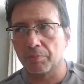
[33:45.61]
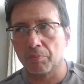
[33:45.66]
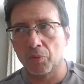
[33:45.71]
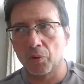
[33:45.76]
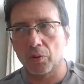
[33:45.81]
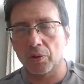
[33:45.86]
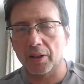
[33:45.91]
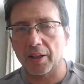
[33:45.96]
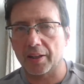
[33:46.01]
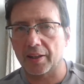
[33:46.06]

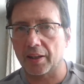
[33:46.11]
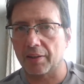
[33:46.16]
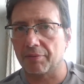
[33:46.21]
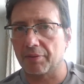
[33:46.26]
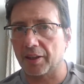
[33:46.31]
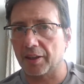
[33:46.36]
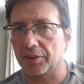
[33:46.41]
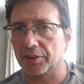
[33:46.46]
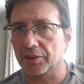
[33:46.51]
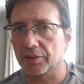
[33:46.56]
more like
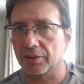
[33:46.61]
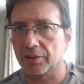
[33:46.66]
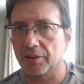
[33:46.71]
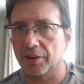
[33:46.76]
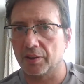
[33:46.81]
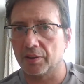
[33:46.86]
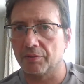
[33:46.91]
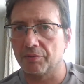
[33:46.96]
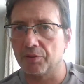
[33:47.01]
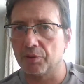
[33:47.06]
FX
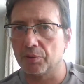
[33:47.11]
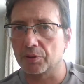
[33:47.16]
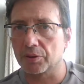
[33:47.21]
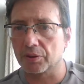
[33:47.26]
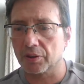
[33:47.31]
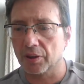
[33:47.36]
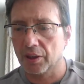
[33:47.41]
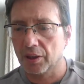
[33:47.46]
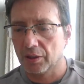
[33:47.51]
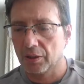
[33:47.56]
in the
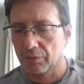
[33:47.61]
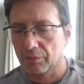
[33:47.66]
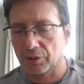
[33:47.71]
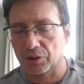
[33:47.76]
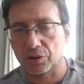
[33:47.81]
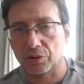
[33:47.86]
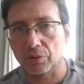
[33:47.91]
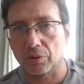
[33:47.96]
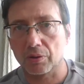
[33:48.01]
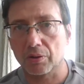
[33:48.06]
future with
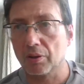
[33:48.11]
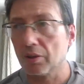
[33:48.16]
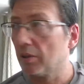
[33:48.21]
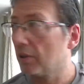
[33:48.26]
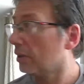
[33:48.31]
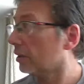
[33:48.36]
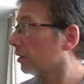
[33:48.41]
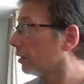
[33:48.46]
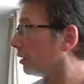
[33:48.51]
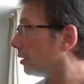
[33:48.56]
stock.
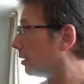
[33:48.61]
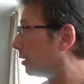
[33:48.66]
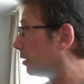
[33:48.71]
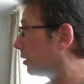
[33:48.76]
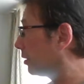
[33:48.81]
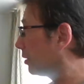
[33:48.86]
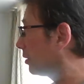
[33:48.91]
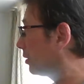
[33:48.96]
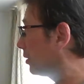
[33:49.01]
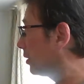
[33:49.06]

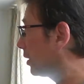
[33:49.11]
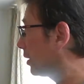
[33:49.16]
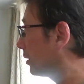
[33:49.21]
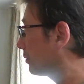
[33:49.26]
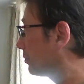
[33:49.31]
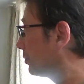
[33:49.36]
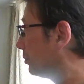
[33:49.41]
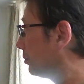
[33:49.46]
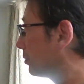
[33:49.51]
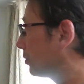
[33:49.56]
I have to look.